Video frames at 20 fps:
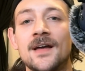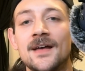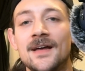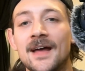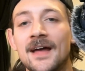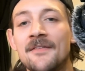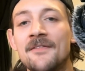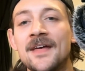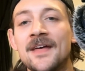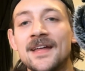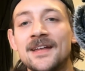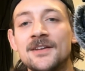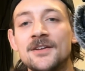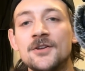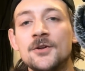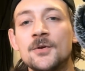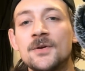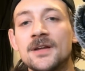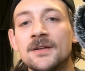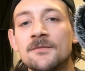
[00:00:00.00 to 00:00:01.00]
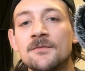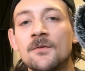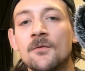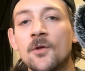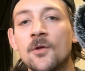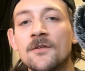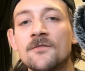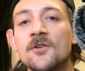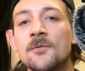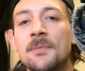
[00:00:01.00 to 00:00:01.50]
And then you can
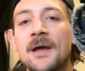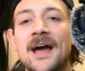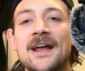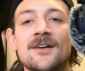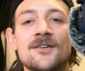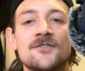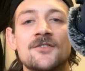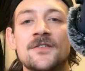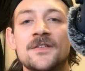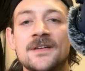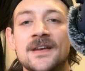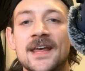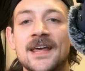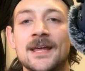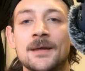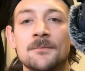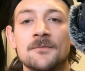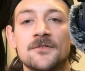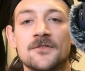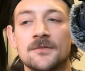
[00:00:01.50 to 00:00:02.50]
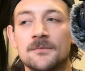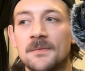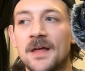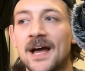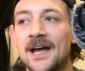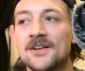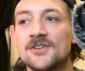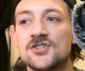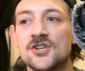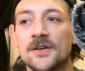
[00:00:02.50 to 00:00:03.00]
look for patterns in the names,
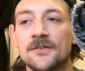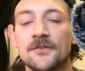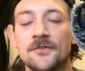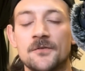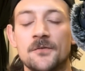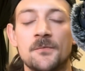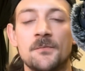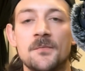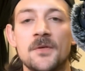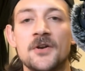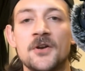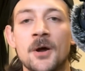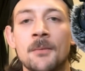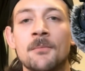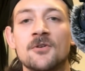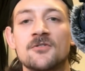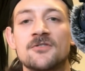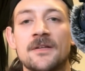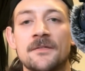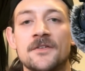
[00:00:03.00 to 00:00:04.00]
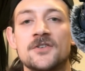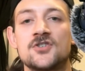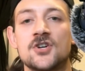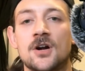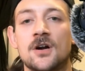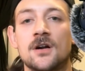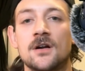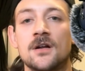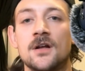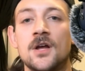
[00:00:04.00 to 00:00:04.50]
not just the numbers on the
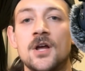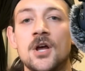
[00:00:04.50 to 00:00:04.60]
chart.